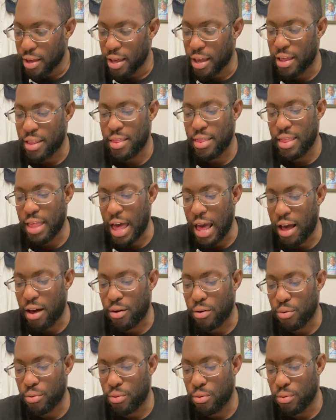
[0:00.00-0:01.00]
And
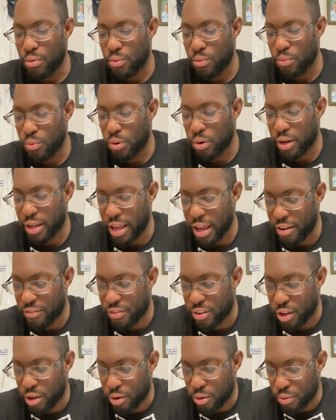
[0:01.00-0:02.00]
that will
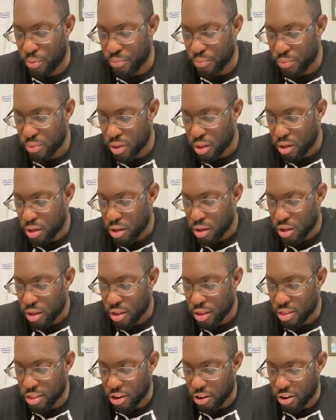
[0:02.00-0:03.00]
give you
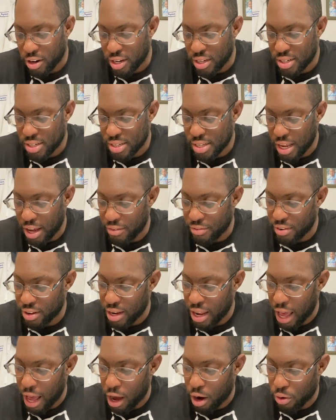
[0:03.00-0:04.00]

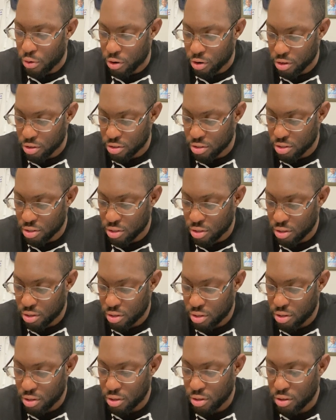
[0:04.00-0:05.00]
37 hours
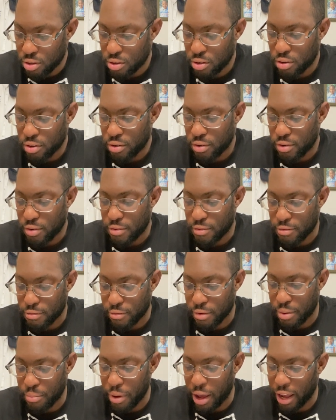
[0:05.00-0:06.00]

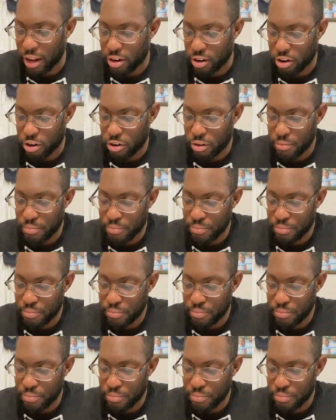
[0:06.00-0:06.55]
remainder.